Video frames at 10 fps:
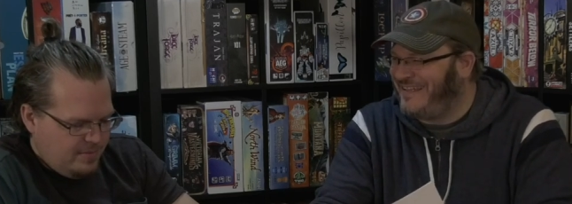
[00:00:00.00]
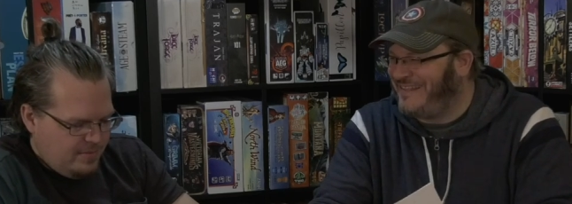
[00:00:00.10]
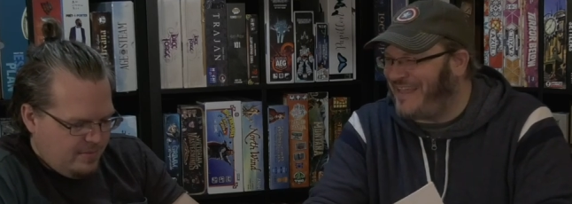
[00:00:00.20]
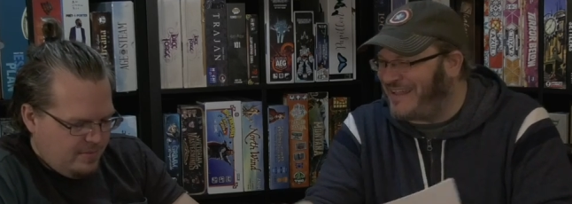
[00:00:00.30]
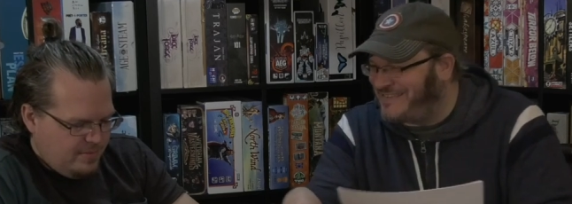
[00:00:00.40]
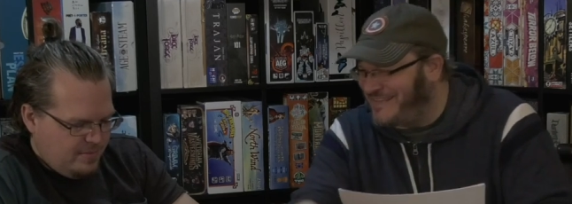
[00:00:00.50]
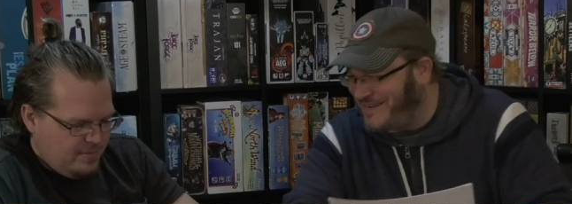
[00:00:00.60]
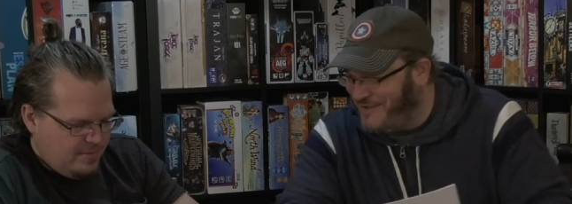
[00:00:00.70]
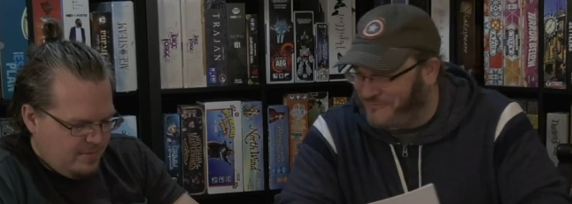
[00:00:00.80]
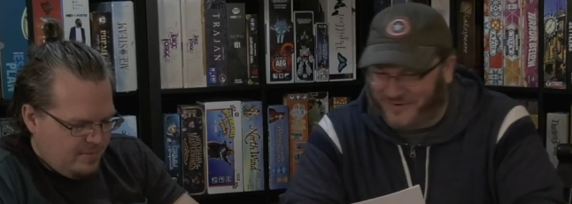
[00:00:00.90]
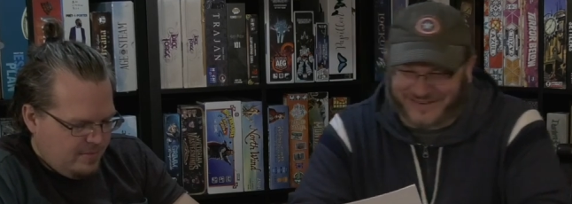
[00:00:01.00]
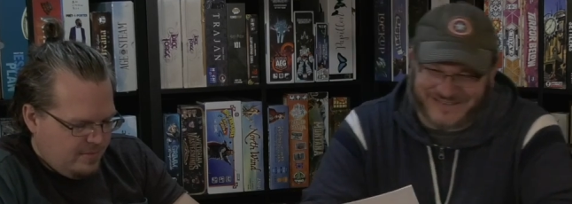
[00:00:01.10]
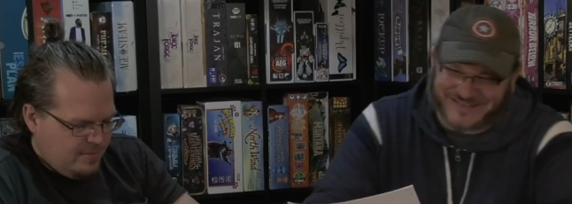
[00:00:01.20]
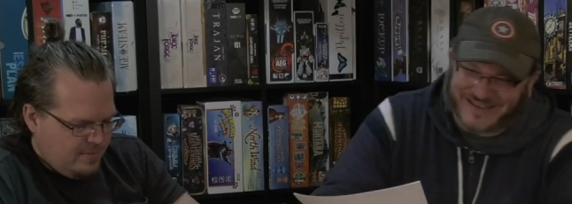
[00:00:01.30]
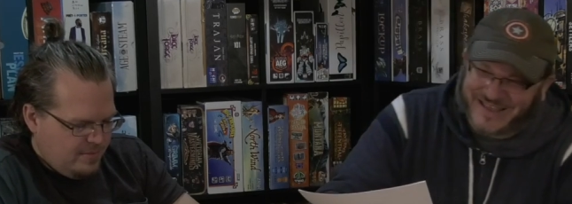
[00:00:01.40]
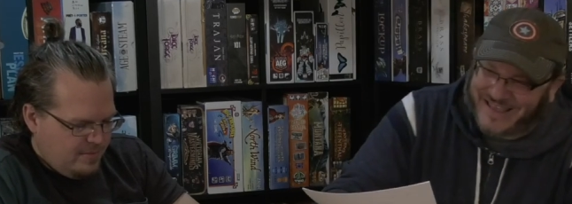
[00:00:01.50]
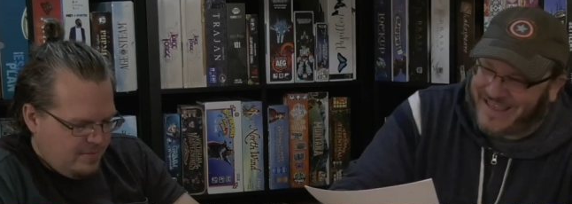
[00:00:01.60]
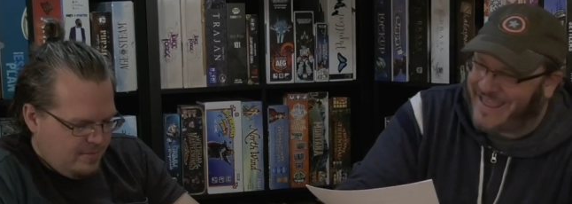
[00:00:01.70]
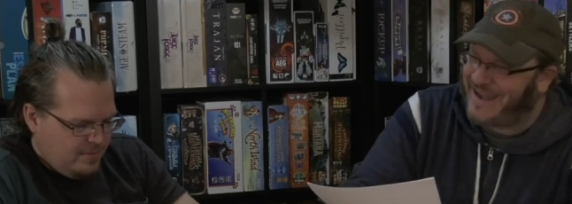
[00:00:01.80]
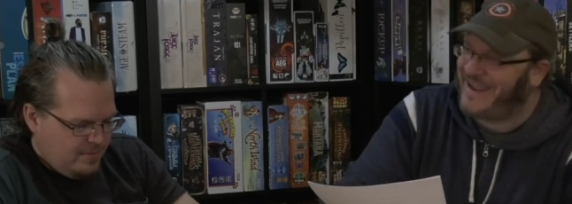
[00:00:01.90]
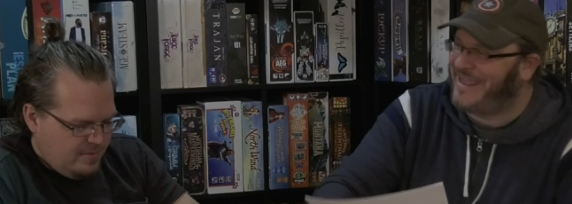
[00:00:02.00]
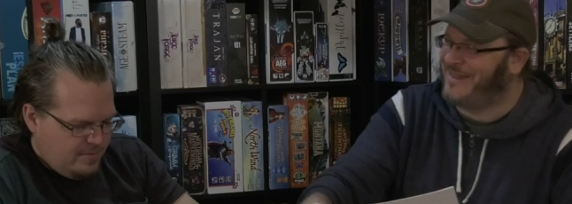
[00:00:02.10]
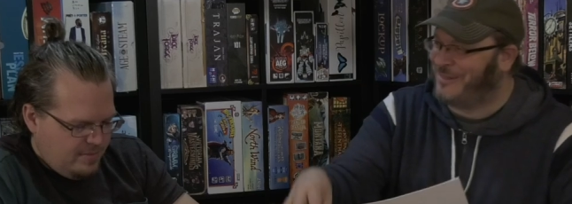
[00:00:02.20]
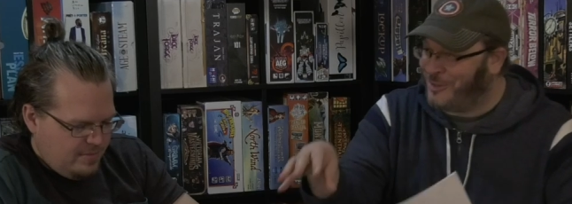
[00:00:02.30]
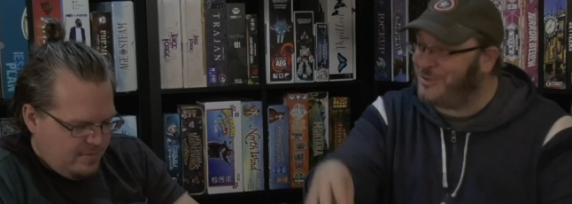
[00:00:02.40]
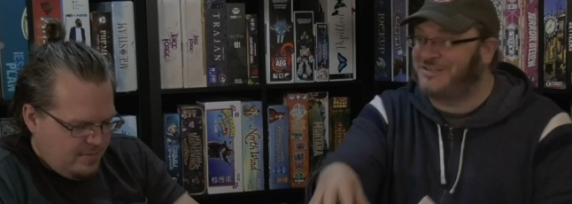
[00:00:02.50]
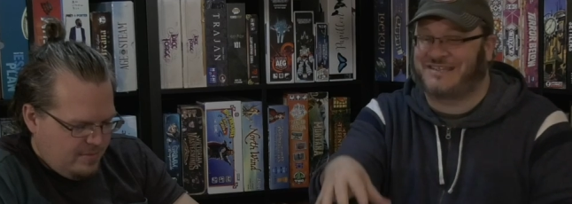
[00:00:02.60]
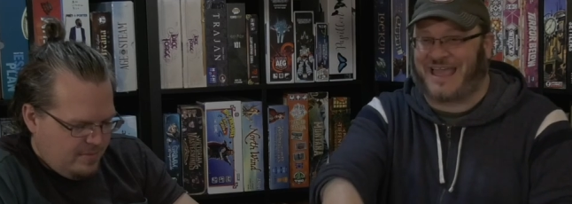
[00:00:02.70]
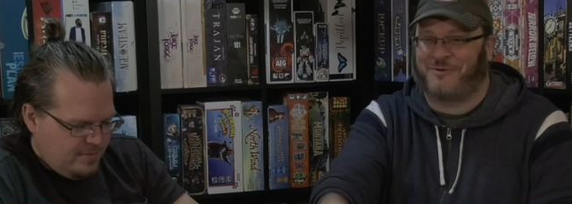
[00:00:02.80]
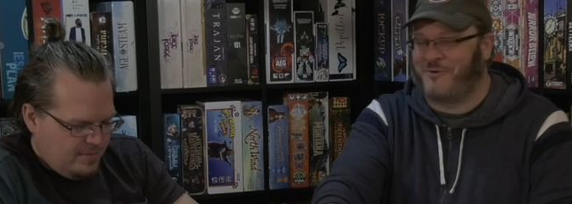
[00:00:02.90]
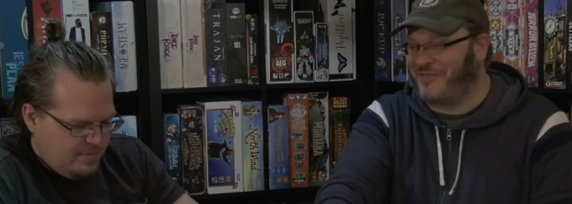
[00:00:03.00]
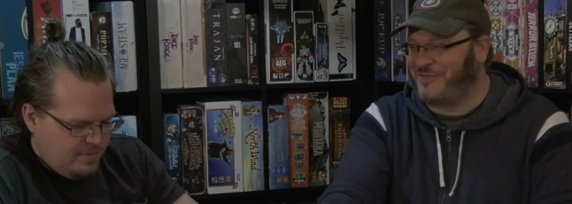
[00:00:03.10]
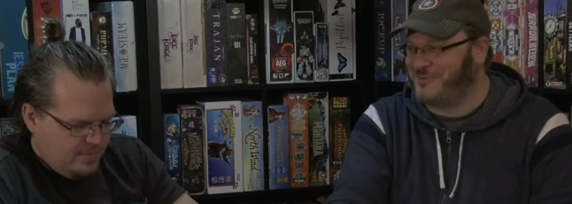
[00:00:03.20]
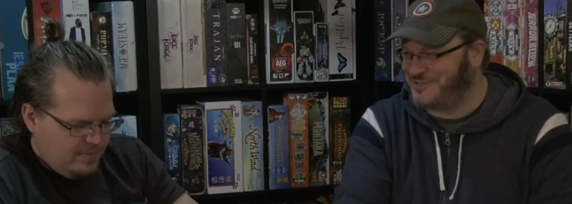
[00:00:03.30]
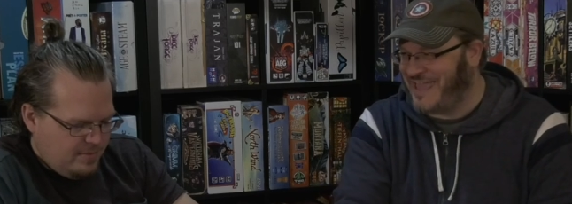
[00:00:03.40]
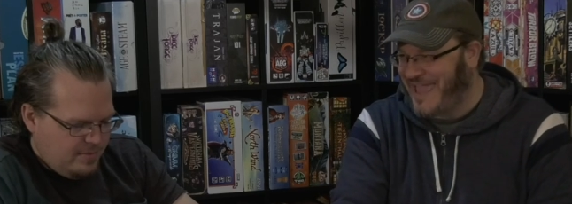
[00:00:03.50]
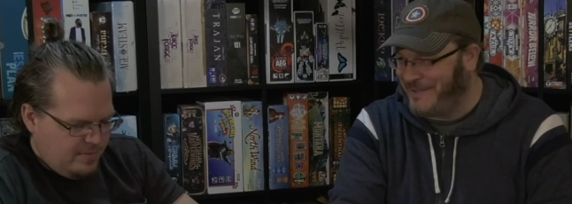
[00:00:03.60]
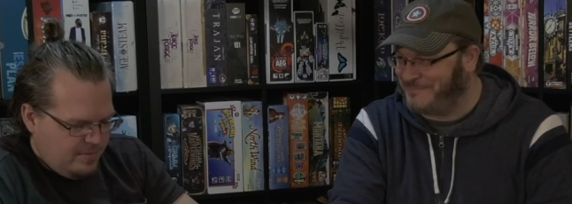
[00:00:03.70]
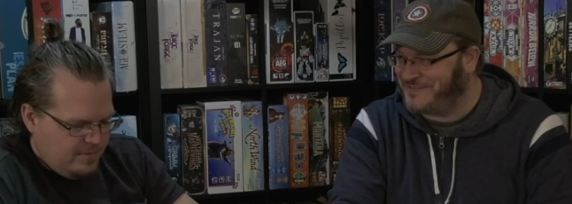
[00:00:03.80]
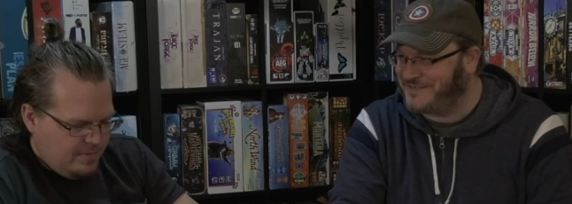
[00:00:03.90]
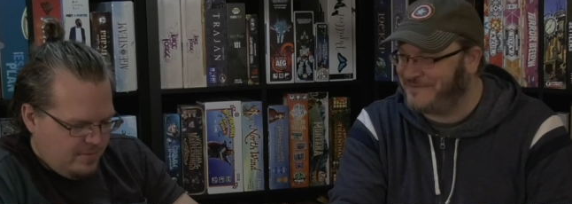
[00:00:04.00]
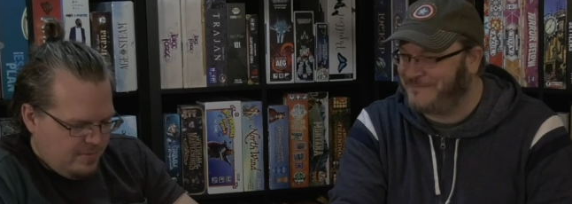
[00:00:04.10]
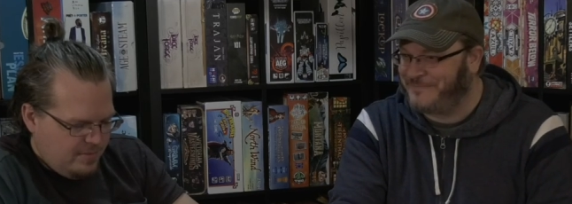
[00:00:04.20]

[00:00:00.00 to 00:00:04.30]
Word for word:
Speaker 1: that's the difference. It it looks like one of those games,